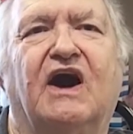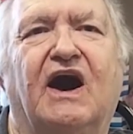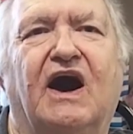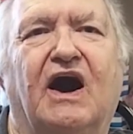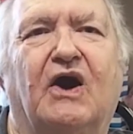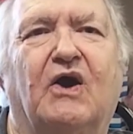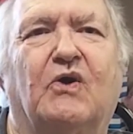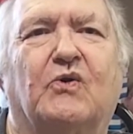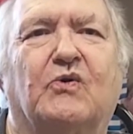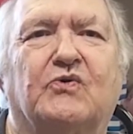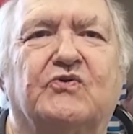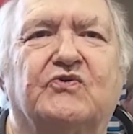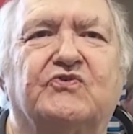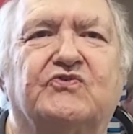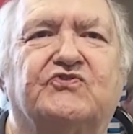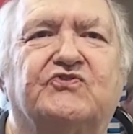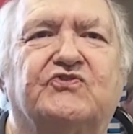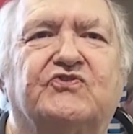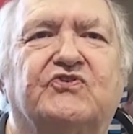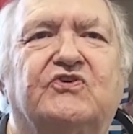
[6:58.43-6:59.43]

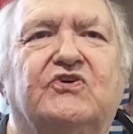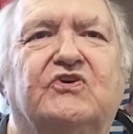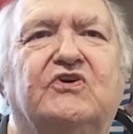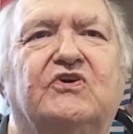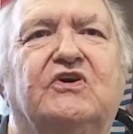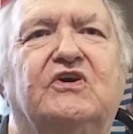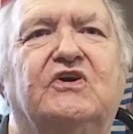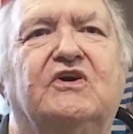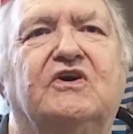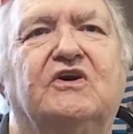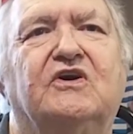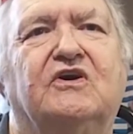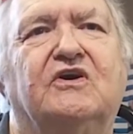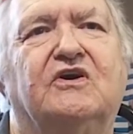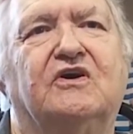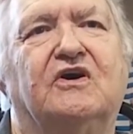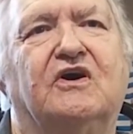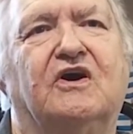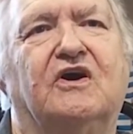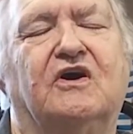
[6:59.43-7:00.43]
hours
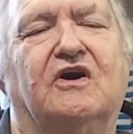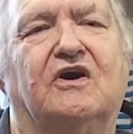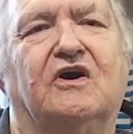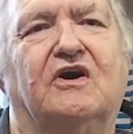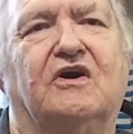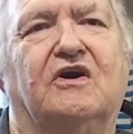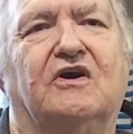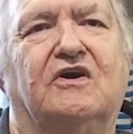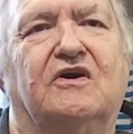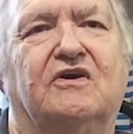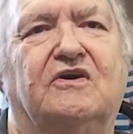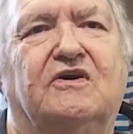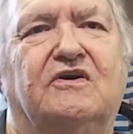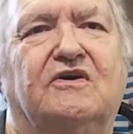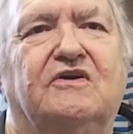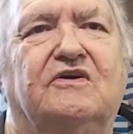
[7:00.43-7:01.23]
uh,